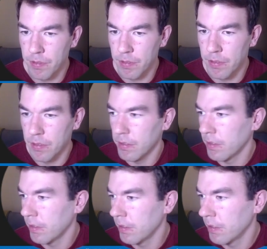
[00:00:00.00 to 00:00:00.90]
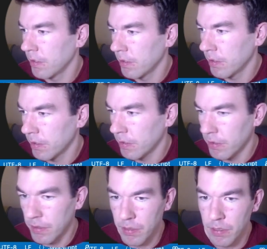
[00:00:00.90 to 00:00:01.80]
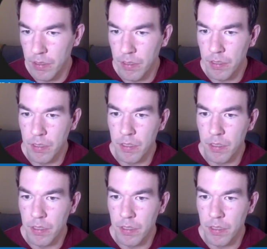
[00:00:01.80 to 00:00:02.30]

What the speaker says: (silence)